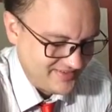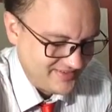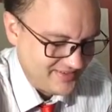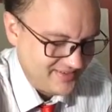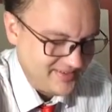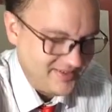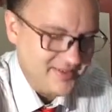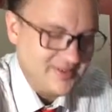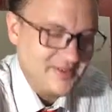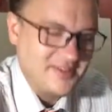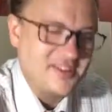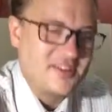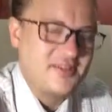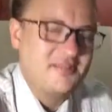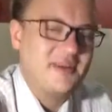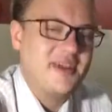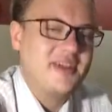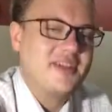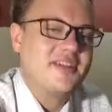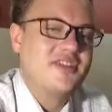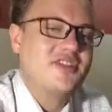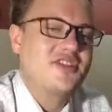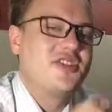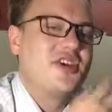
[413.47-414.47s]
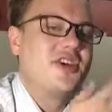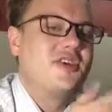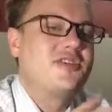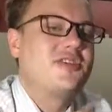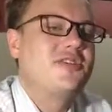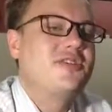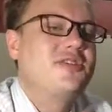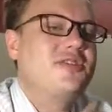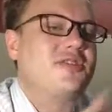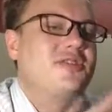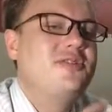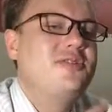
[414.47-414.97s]
you smell the
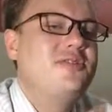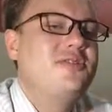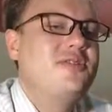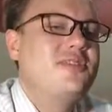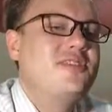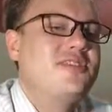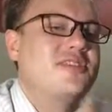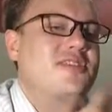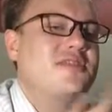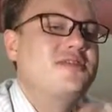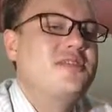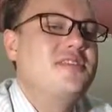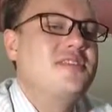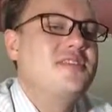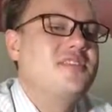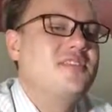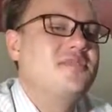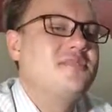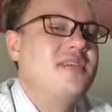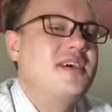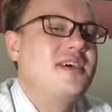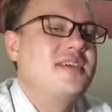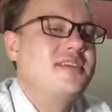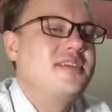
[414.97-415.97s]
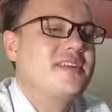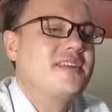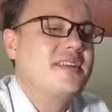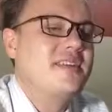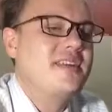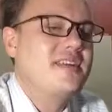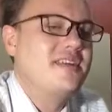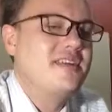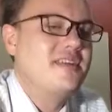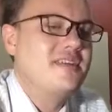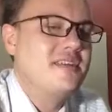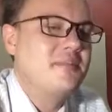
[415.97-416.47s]
shaku, you smell
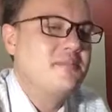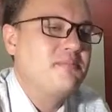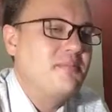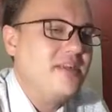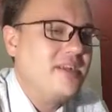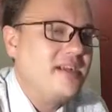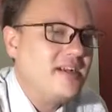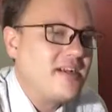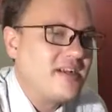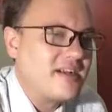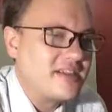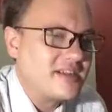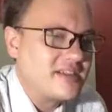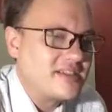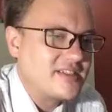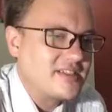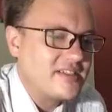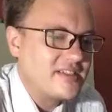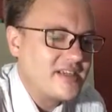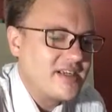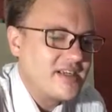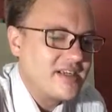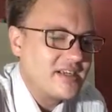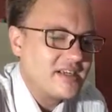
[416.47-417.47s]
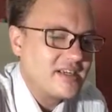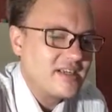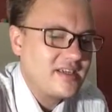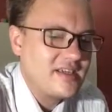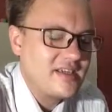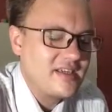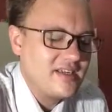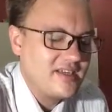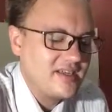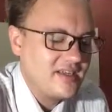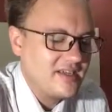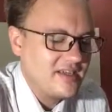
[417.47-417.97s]
the meat on a stick,
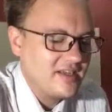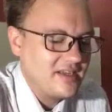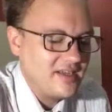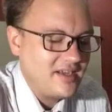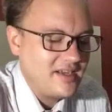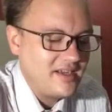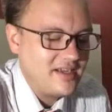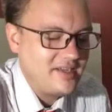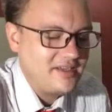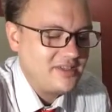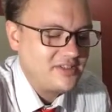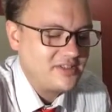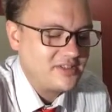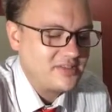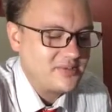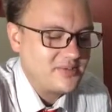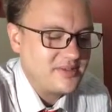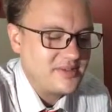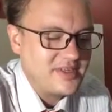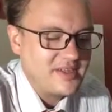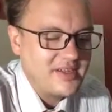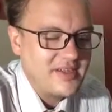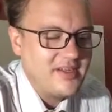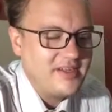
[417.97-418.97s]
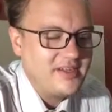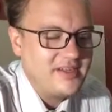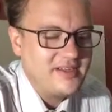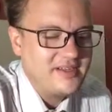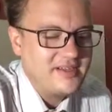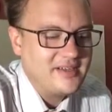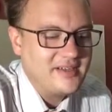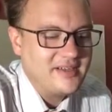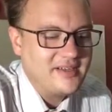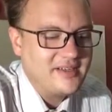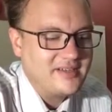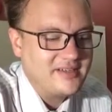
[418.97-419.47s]
and you just want to eat it,
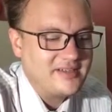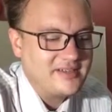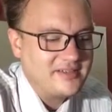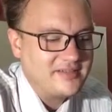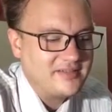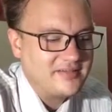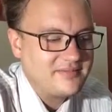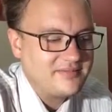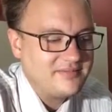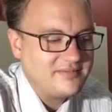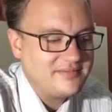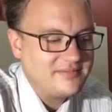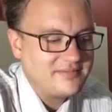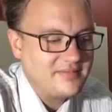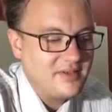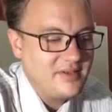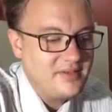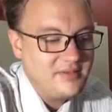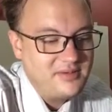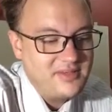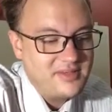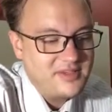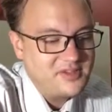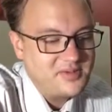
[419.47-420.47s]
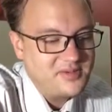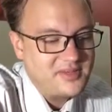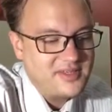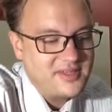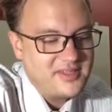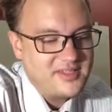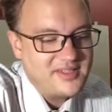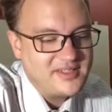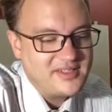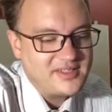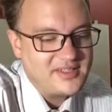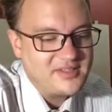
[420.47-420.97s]
and who knows what it
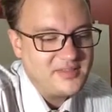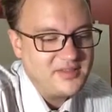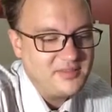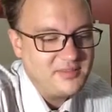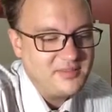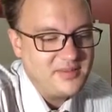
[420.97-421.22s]
is. Could